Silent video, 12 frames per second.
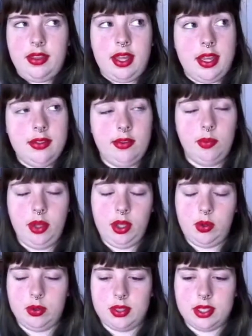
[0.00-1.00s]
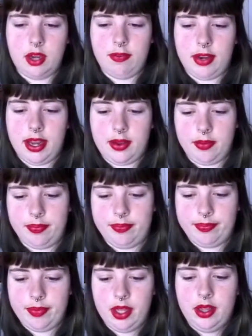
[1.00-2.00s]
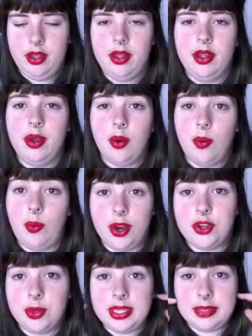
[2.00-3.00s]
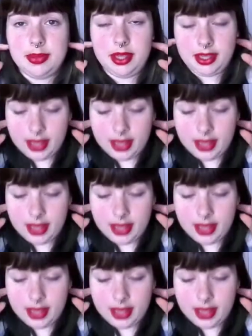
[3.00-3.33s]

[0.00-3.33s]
They get some really cool stuff, and I wish we had something like